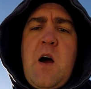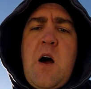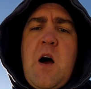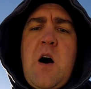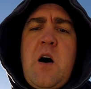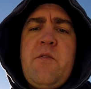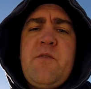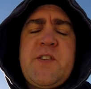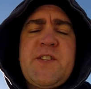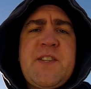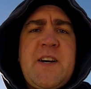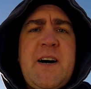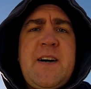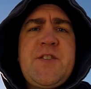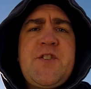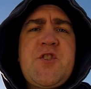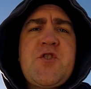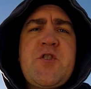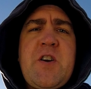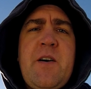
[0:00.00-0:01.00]
and the
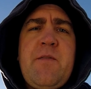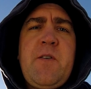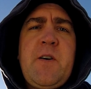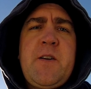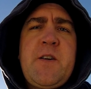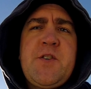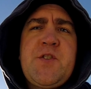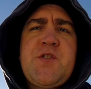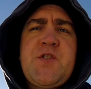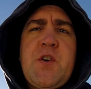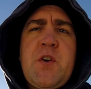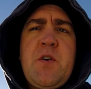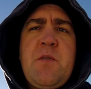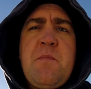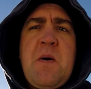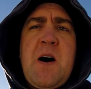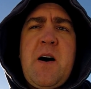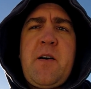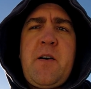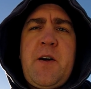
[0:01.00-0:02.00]
tide's travelling at 2
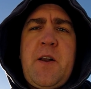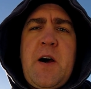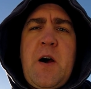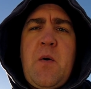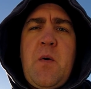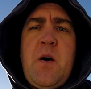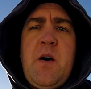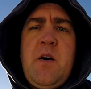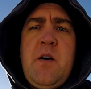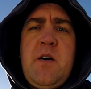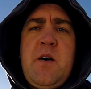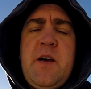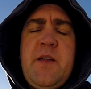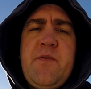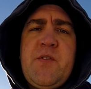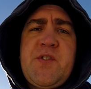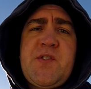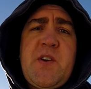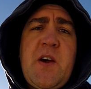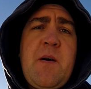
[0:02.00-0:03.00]
miles an hour in
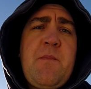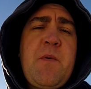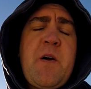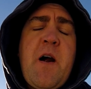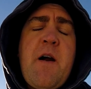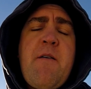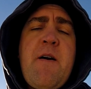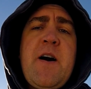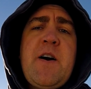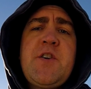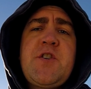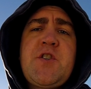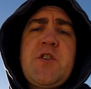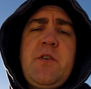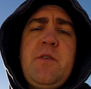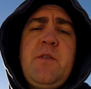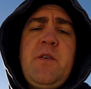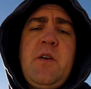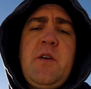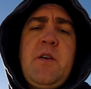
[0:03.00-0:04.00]
the same
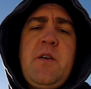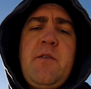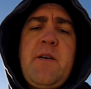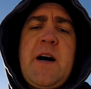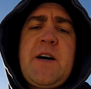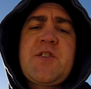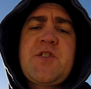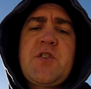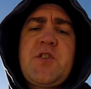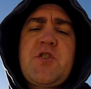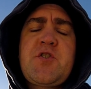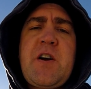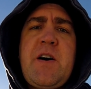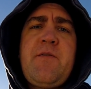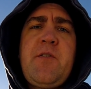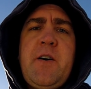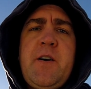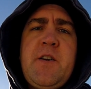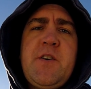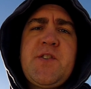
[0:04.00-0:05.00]
direction, you're actually
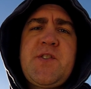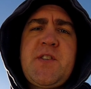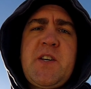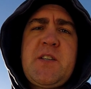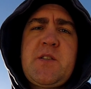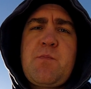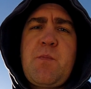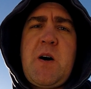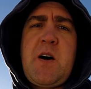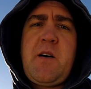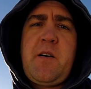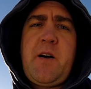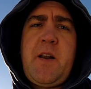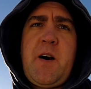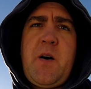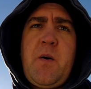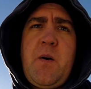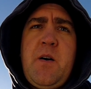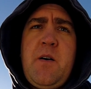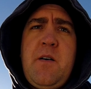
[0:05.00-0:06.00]
travelling at 6 miles an
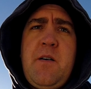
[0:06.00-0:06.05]
hour.